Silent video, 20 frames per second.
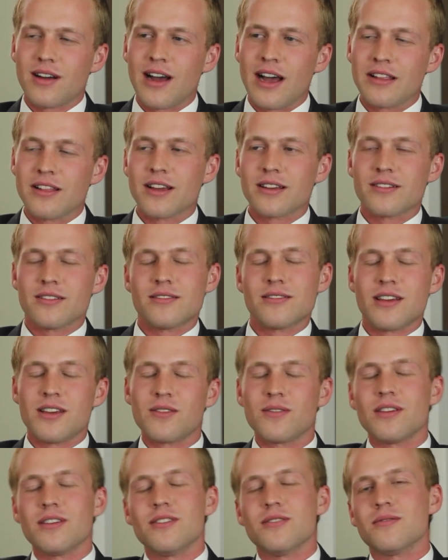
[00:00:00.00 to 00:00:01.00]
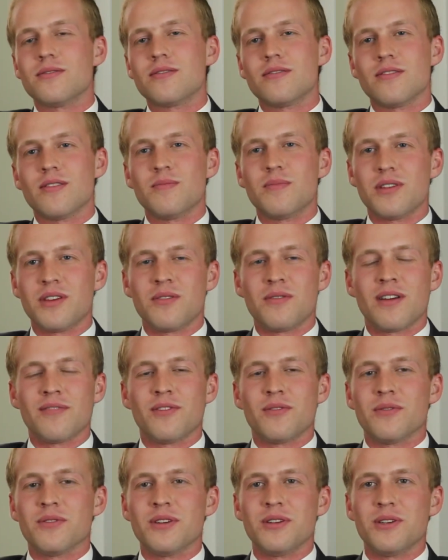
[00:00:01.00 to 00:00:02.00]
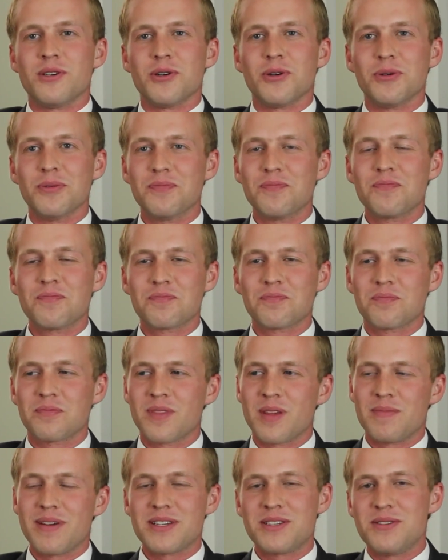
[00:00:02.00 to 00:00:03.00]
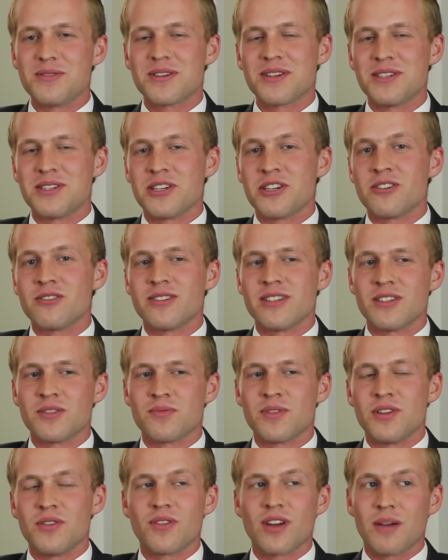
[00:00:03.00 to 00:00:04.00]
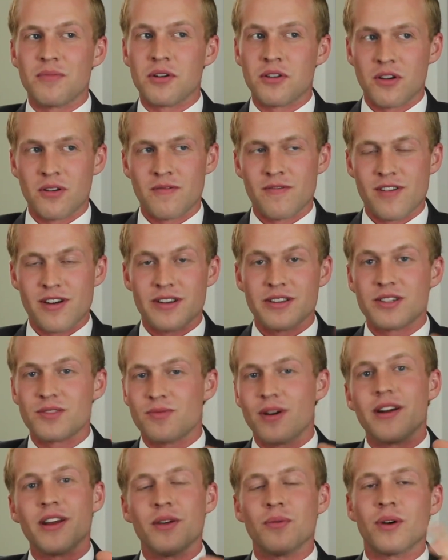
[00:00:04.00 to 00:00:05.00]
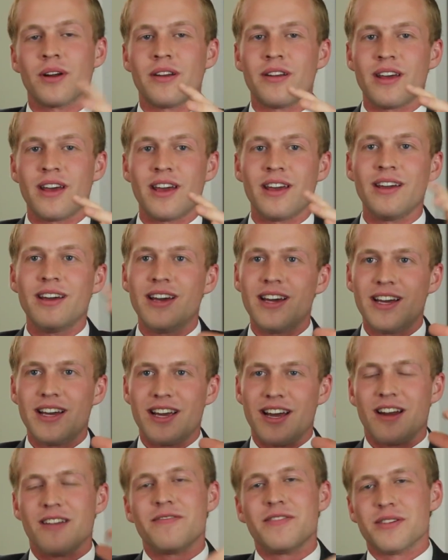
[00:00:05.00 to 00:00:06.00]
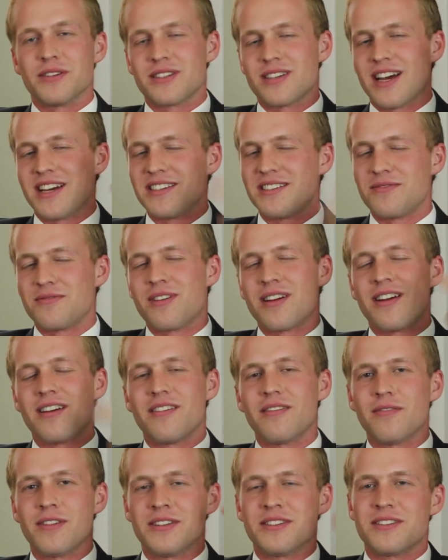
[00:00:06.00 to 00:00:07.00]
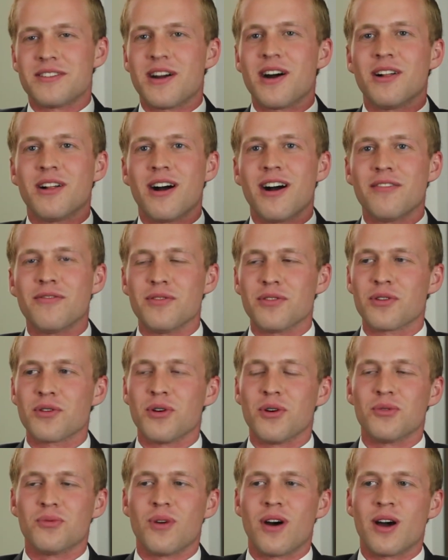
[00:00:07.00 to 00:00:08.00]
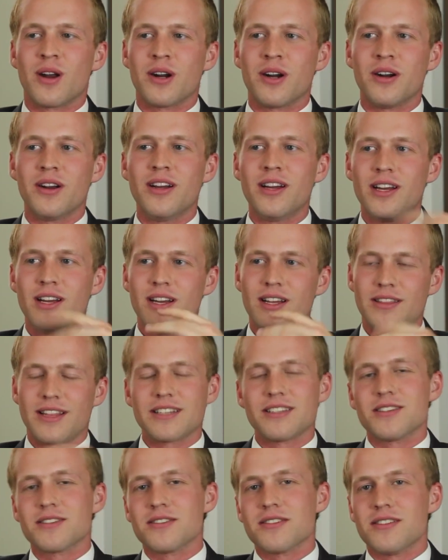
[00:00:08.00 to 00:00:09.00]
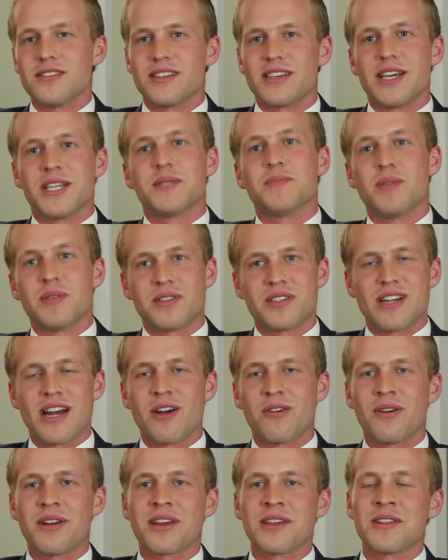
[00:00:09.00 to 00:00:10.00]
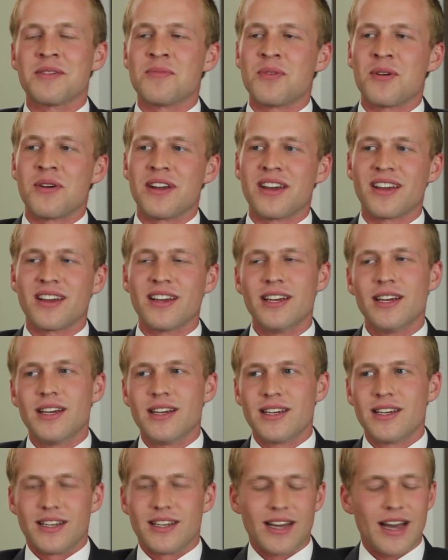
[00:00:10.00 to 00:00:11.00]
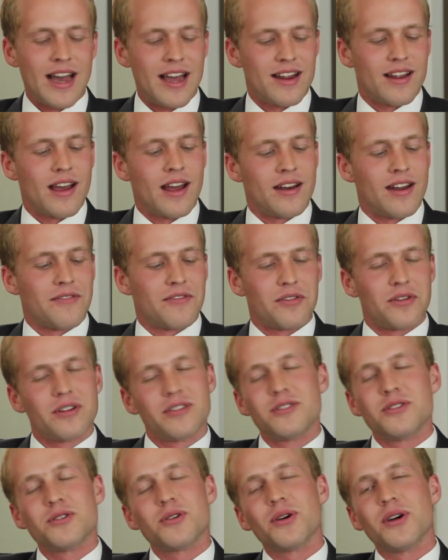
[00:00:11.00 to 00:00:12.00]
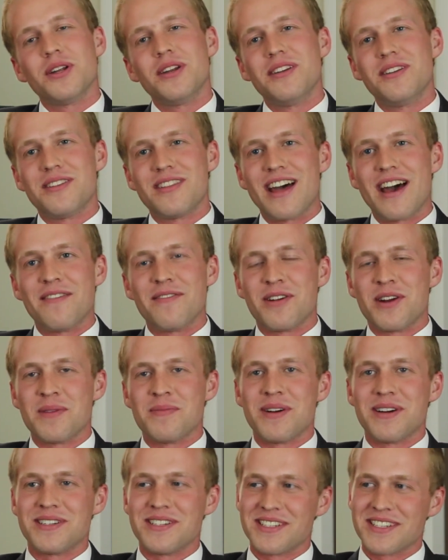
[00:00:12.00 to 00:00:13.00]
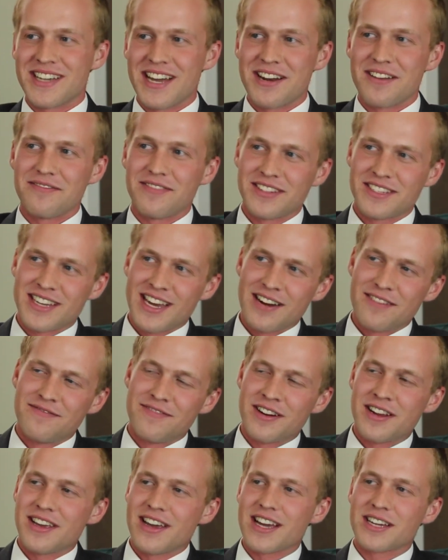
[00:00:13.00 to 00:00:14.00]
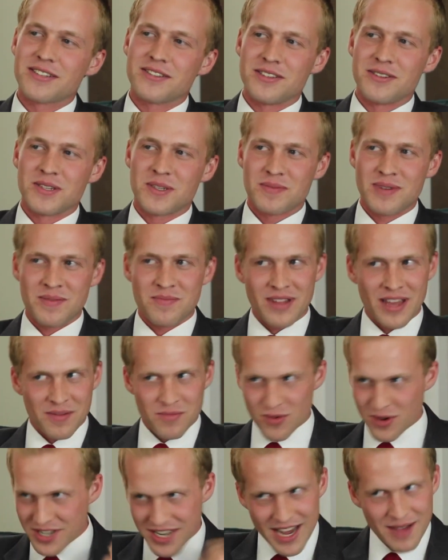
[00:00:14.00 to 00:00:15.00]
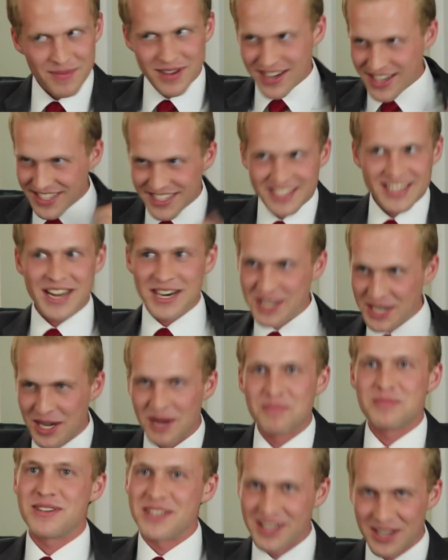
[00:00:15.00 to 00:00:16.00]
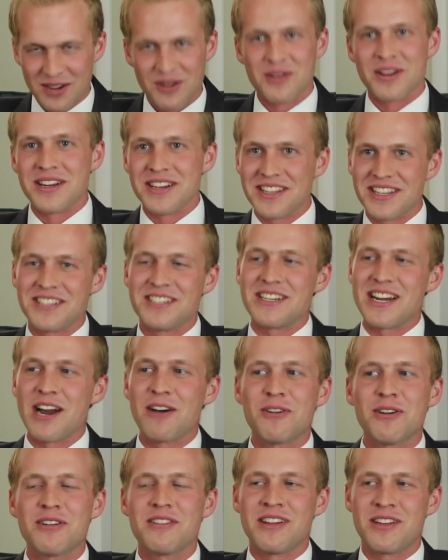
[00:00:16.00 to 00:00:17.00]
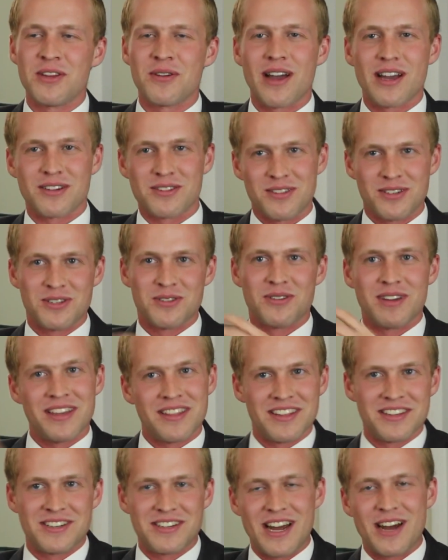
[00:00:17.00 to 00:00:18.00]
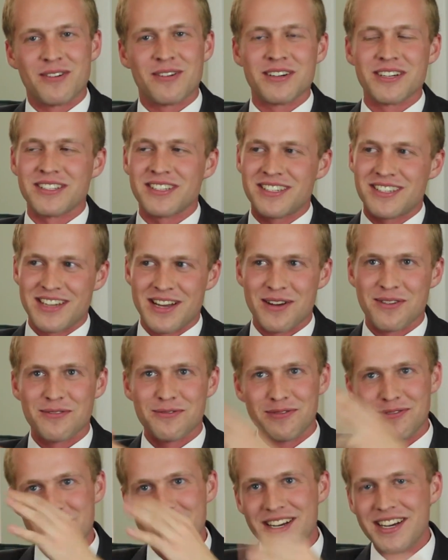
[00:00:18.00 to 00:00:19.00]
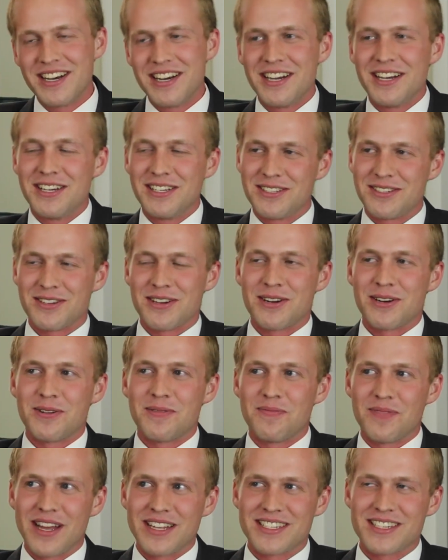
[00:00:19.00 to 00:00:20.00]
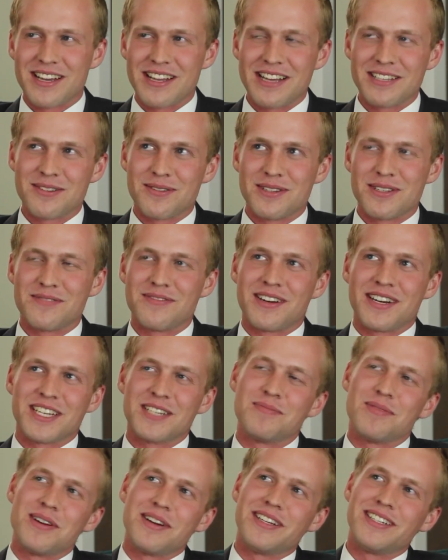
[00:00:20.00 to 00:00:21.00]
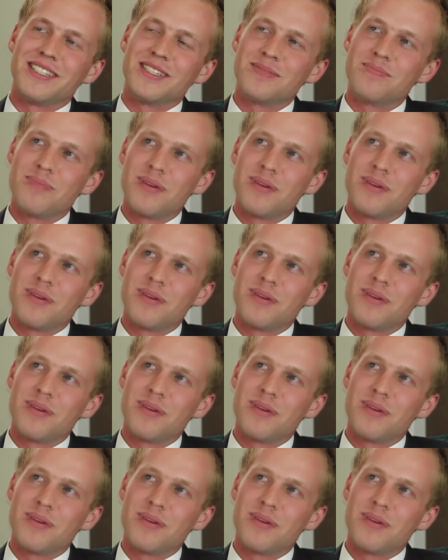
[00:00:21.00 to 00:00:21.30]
I'd like to say you get used to it, but you never really do. The best you can do is when you come home very sweaty one day, and it feels nice to rinse it all off with cold water. That's as good as it gets. But showering in the morning, I never enjoyed that very much. It's kind of funny, actually. You spend like more time getting psyched up to go into the shower than you actually do in the shower itself. So that's always a fun experience.